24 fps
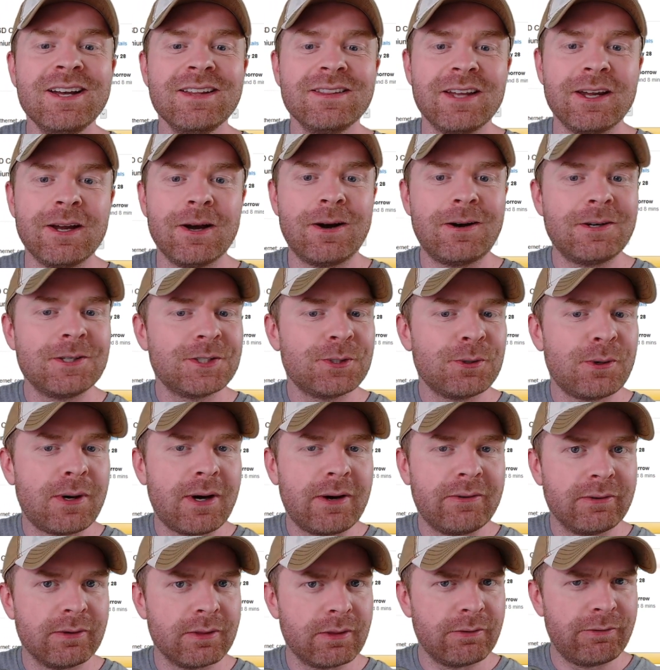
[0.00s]
They also
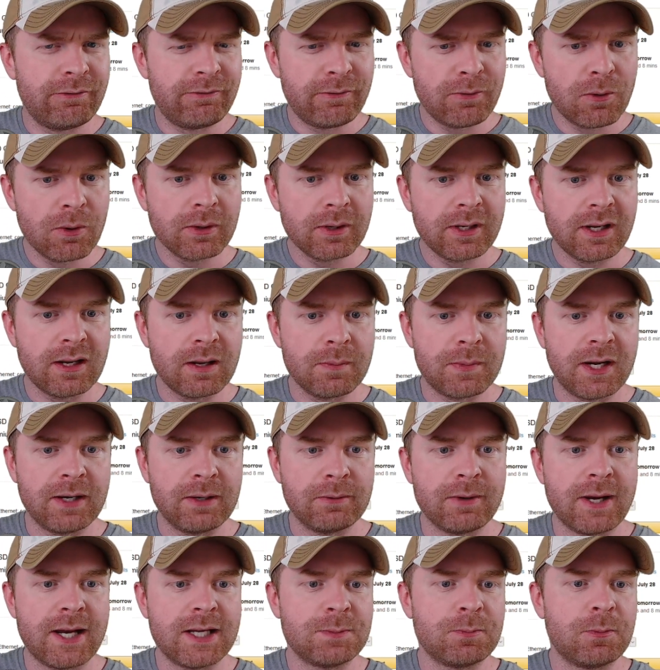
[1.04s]
offer the 4GB
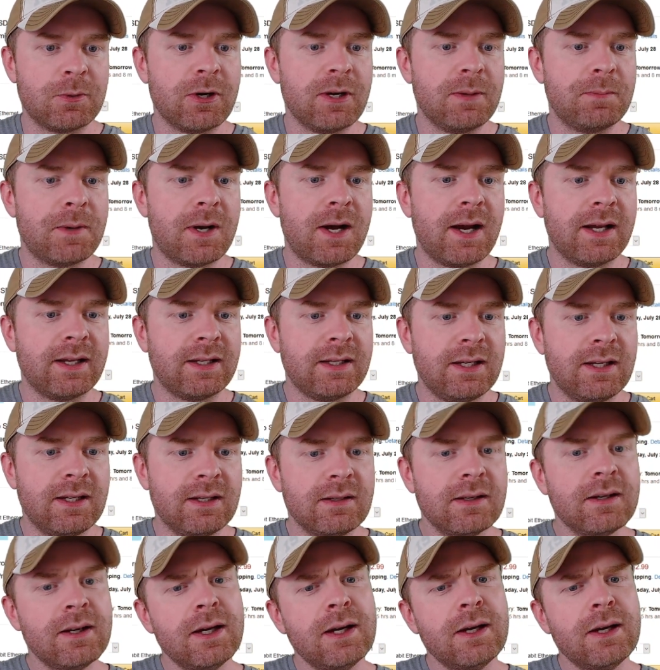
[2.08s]
Raspberry Pi kit